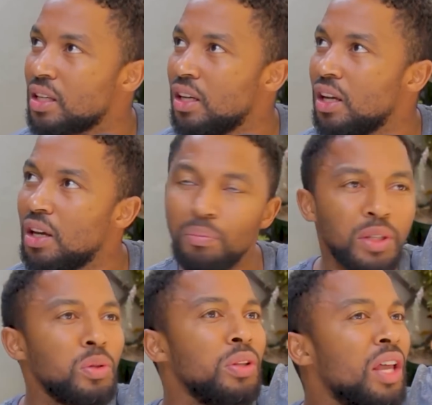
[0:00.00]
But you'll
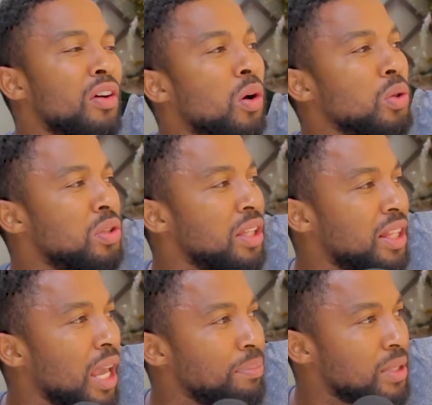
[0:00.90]
never go to the
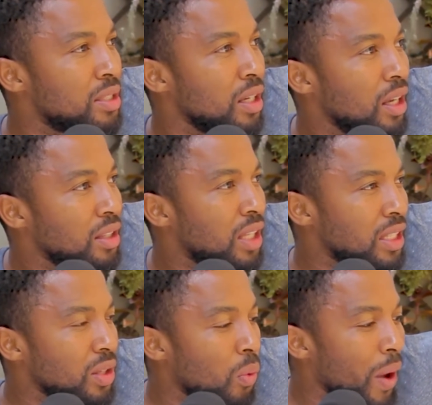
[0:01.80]
depths that a
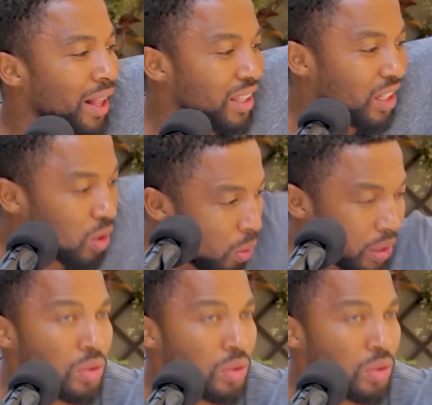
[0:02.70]
whale can go into.